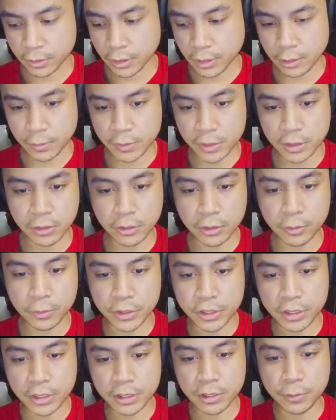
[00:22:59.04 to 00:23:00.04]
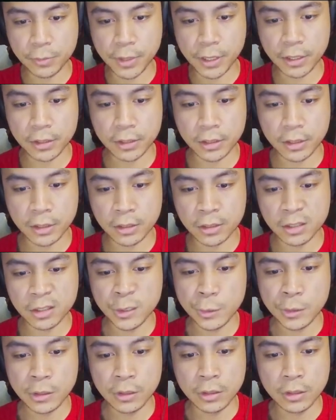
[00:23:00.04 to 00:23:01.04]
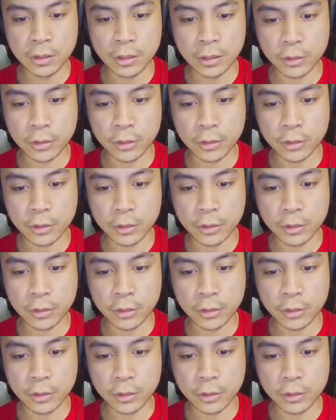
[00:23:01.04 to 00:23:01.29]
Another Majestic Paladin, another